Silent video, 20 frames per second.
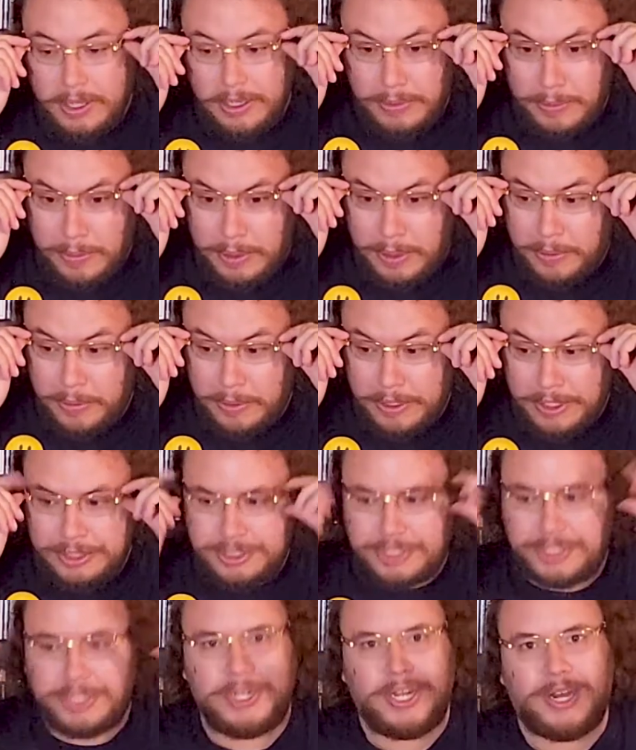well,
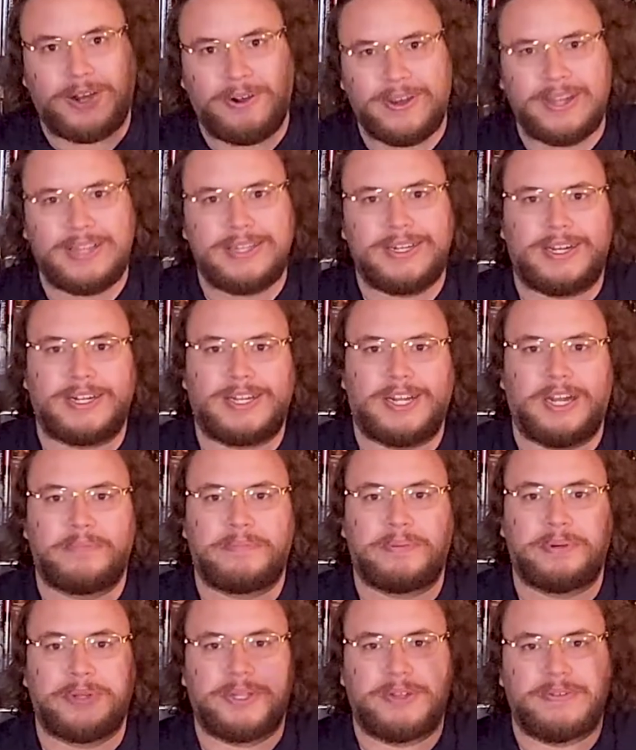wouldn't you know it, a
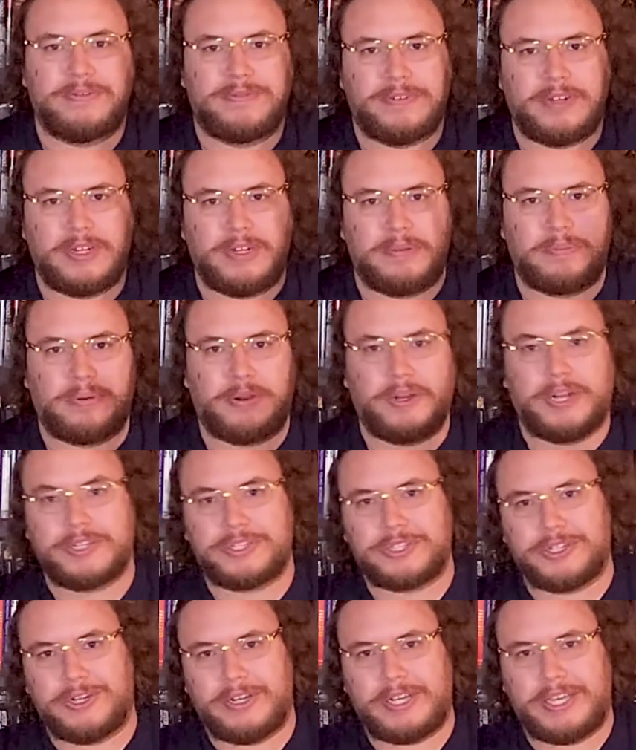couple of
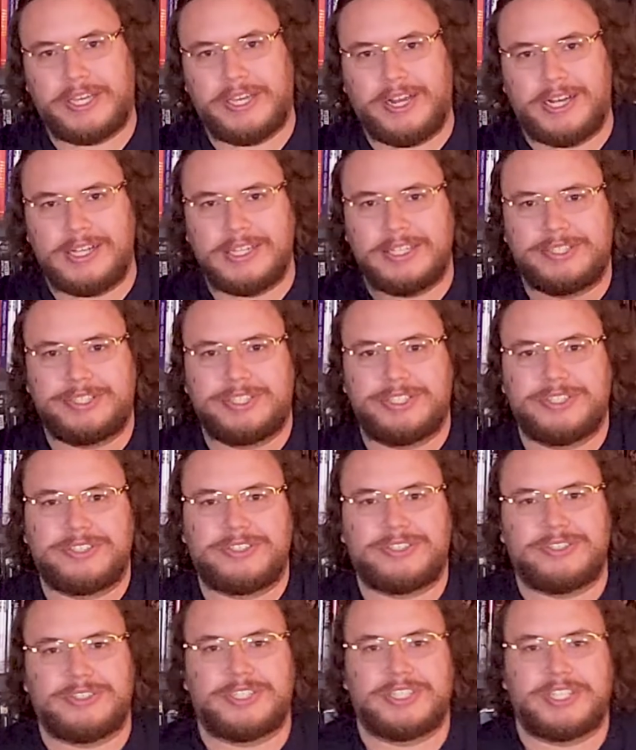British
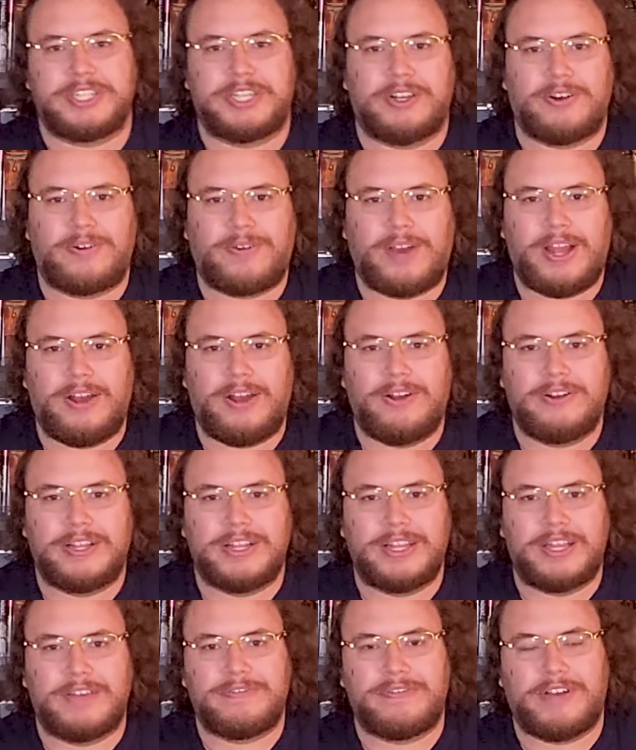archaeologists are digging around
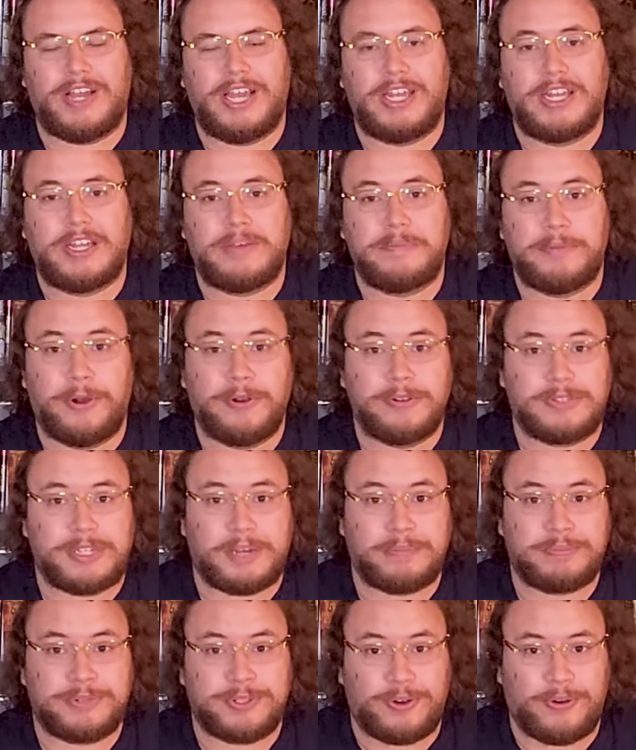and they find
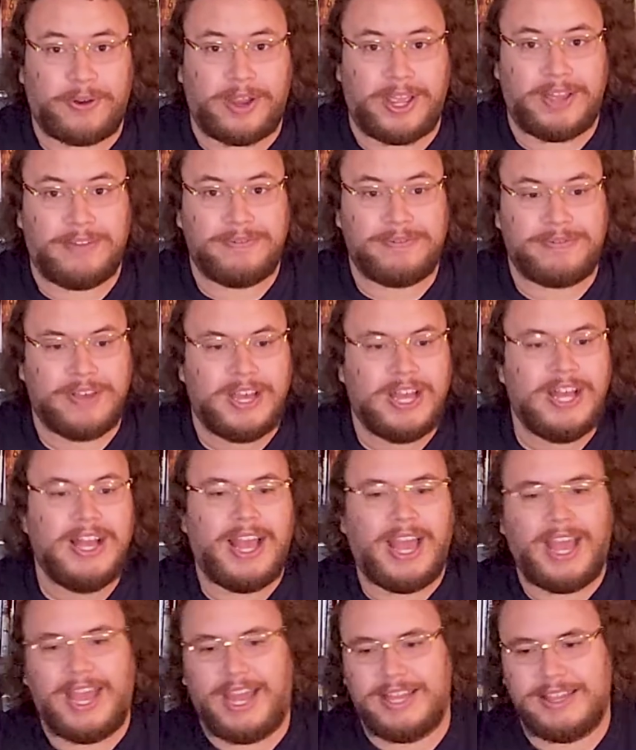Imhotep's grave,
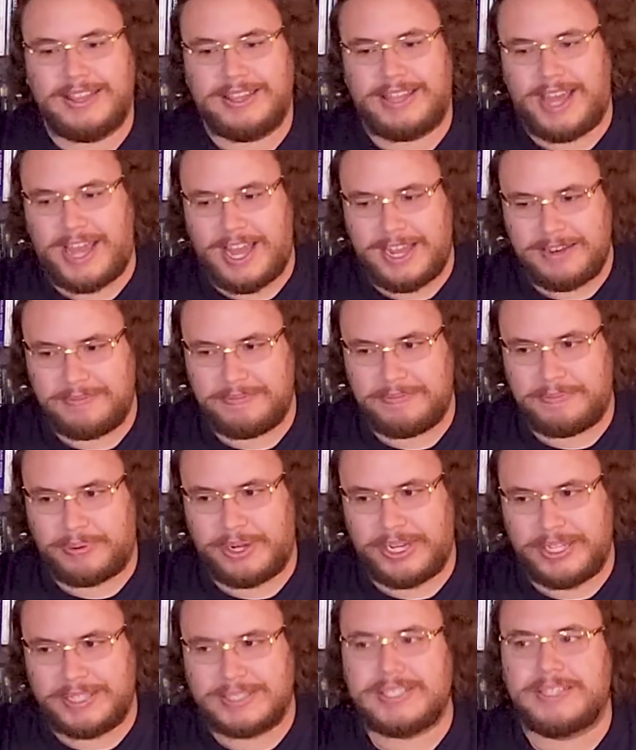and that
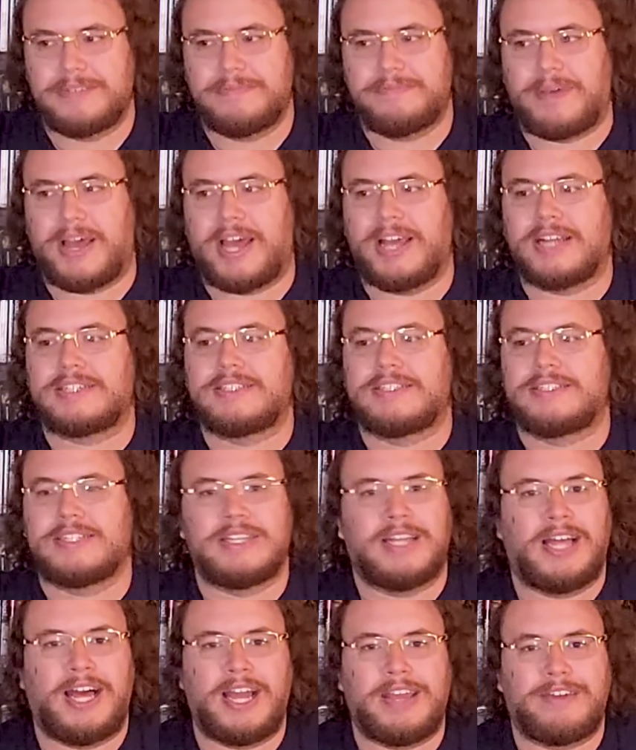brings him back to
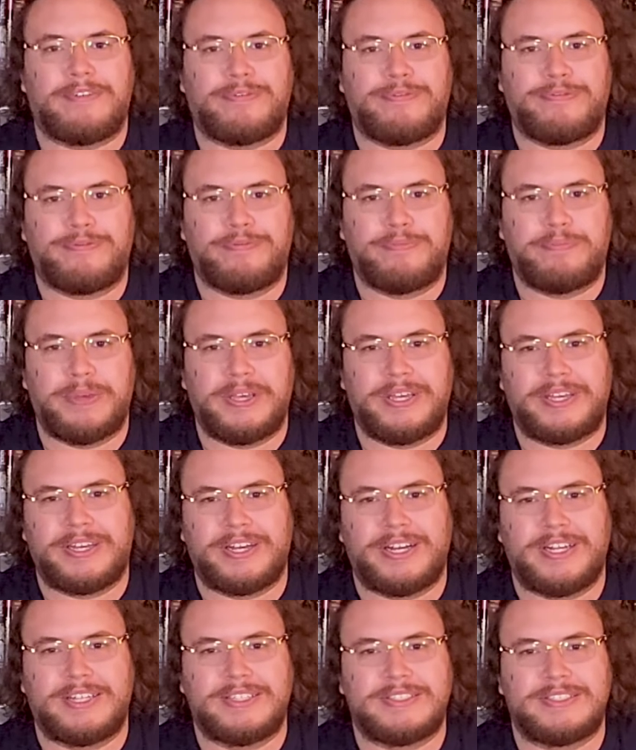life,
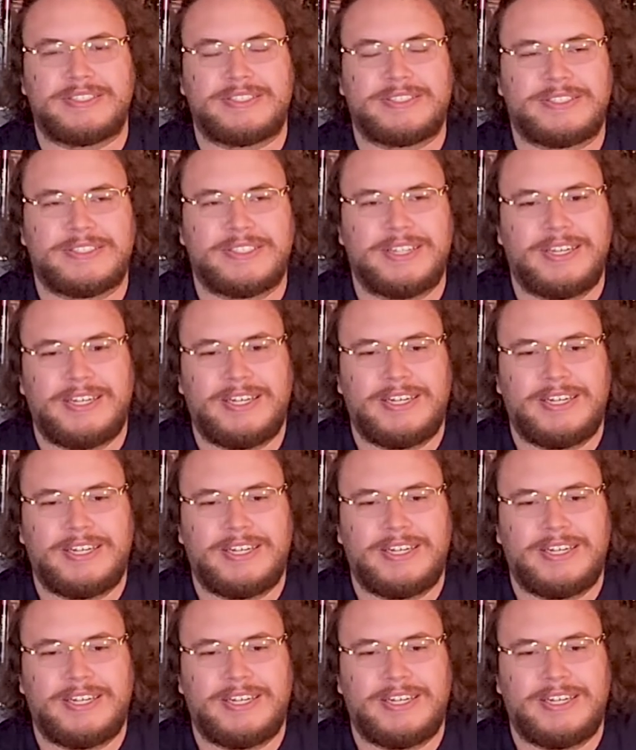because